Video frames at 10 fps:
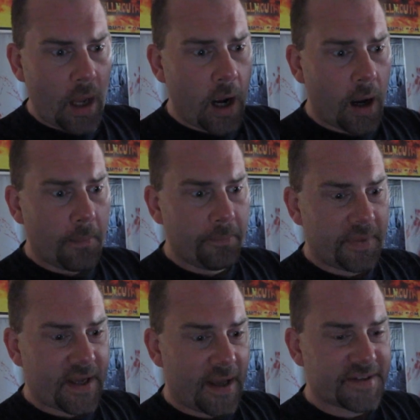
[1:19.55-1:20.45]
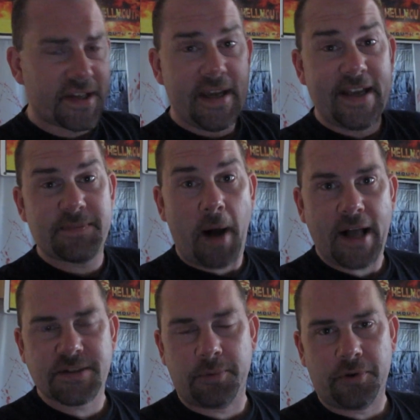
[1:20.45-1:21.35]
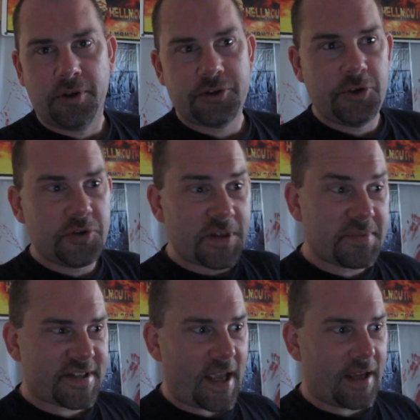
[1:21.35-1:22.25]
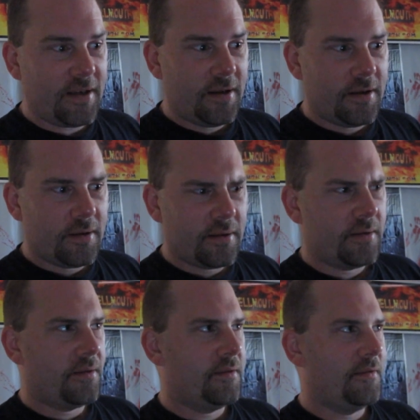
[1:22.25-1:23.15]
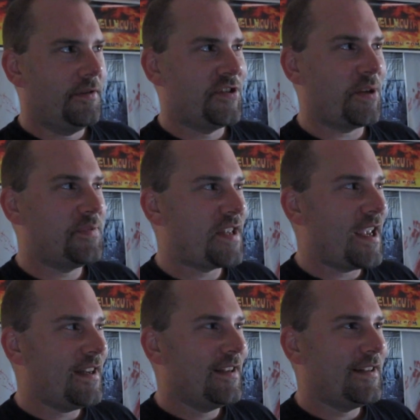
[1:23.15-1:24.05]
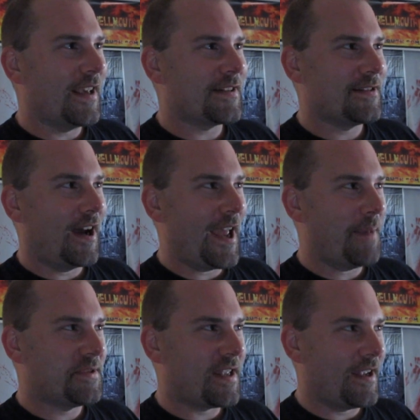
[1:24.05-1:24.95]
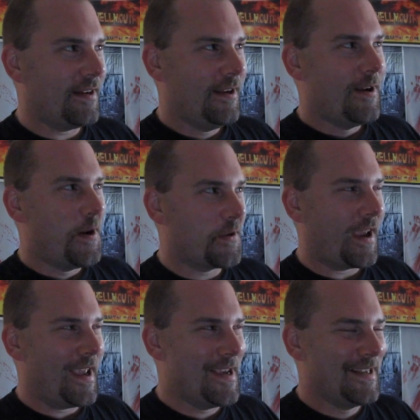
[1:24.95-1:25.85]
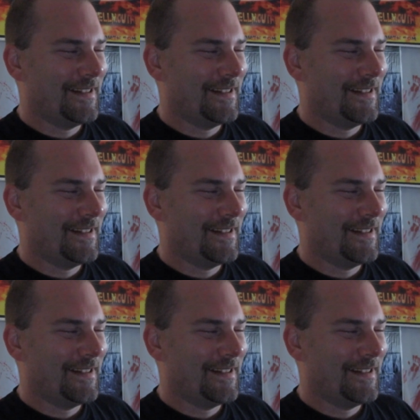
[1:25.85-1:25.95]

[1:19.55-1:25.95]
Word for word: um, because it's possible to sustain, sustain, yes, not abstain, okay,